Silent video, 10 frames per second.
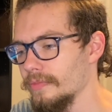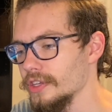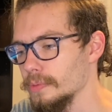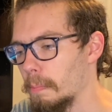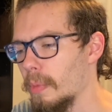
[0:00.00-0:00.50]

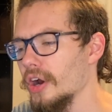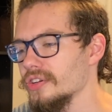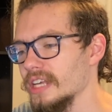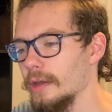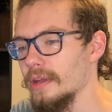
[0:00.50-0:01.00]
this
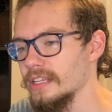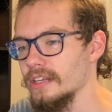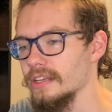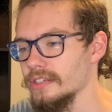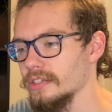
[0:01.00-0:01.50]
Mars Gateway
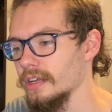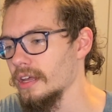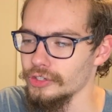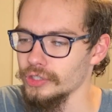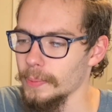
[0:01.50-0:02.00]
to Dis.
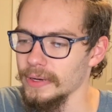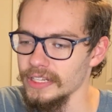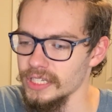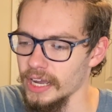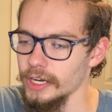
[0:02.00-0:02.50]
Just drop an
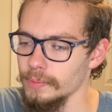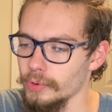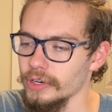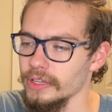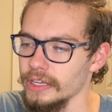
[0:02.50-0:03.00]
entire
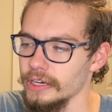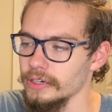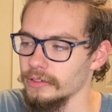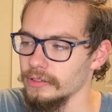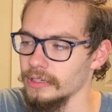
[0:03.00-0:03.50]
board
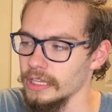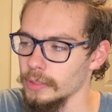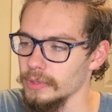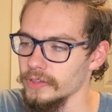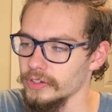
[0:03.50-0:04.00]
clear
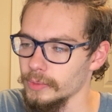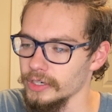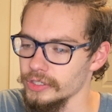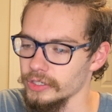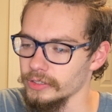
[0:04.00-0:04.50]
in the middle of your
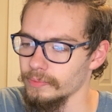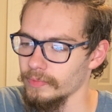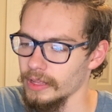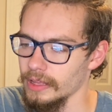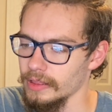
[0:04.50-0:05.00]
Mars turn.
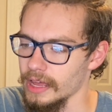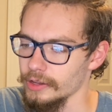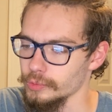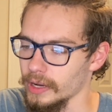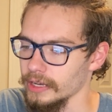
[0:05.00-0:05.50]

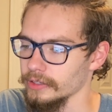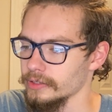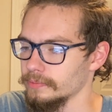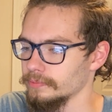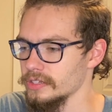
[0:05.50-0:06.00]
That is
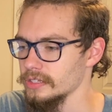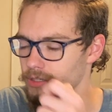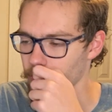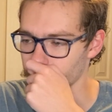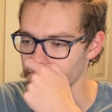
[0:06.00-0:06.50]
wild. This is
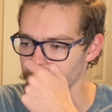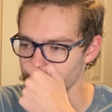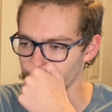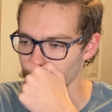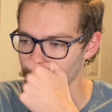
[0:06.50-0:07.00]
another really
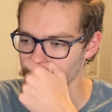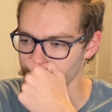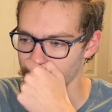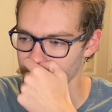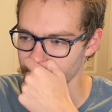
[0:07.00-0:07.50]
cool
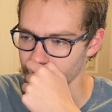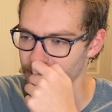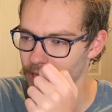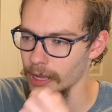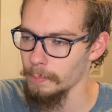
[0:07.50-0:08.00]
Mars Maverick,
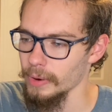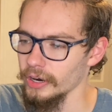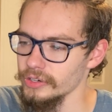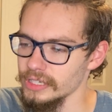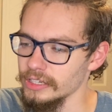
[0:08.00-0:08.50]
and a
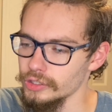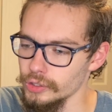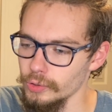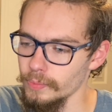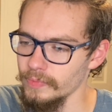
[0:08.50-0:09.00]
Mars
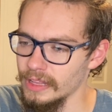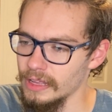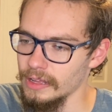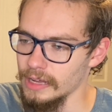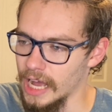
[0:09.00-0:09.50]
Exhume.
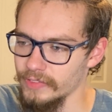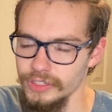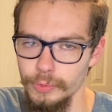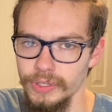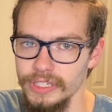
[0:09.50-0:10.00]

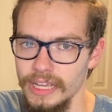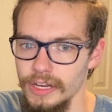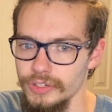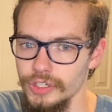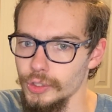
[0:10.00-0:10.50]
Obviously, once
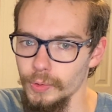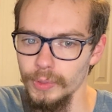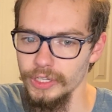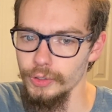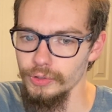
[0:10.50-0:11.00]
again, it's just doing
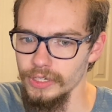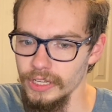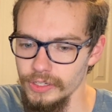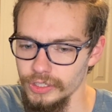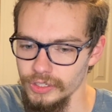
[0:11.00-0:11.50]
what it usually
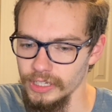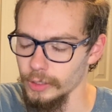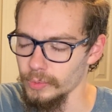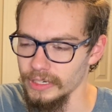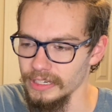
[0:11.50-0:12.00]
does, just
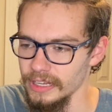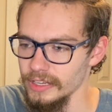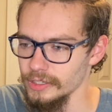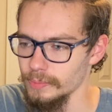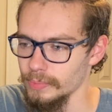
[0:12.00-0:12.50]
like it would in
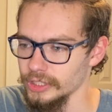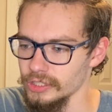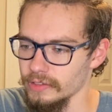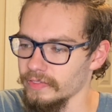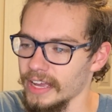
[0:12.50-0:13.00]
Dis, but
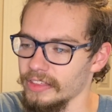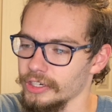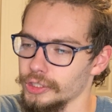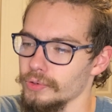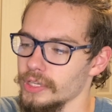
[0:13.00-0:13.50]
just the fact that
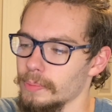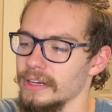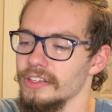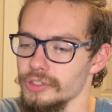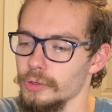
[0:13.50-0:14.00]
it shows up
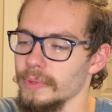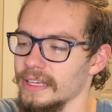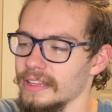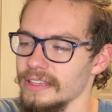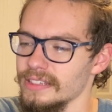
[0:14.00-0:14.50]
in Exhume
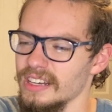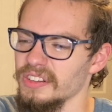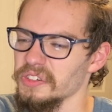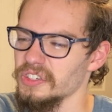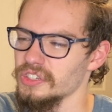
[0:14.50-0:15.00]
like this
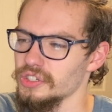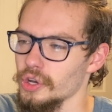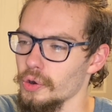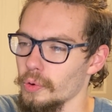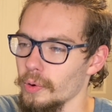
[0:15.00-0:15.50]
and looks
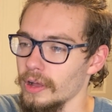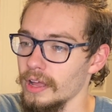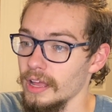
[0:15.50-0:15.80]
so